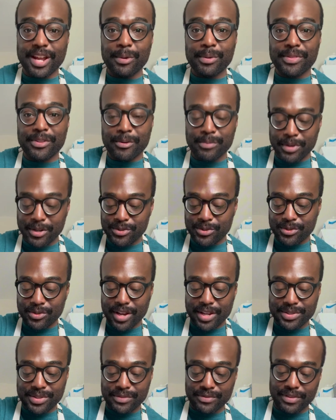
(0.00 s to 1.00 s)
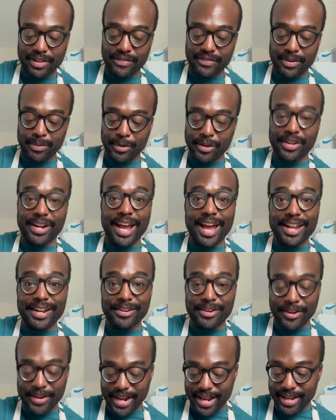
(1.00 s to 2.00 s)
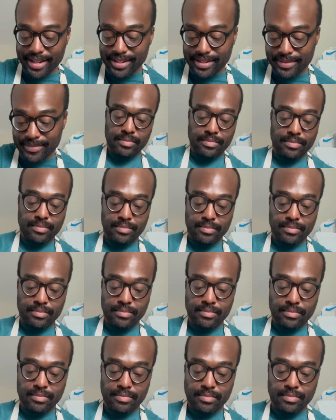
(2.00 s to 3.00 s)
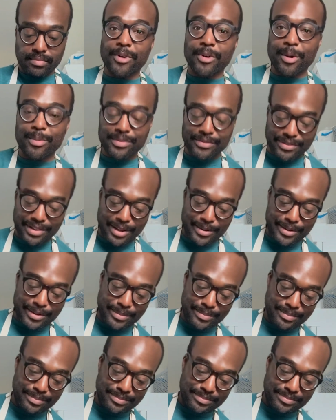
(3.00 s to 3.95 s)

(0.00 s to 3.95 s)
now with our mixture nice and fluffy, we're going to add in our egg, some almond flour,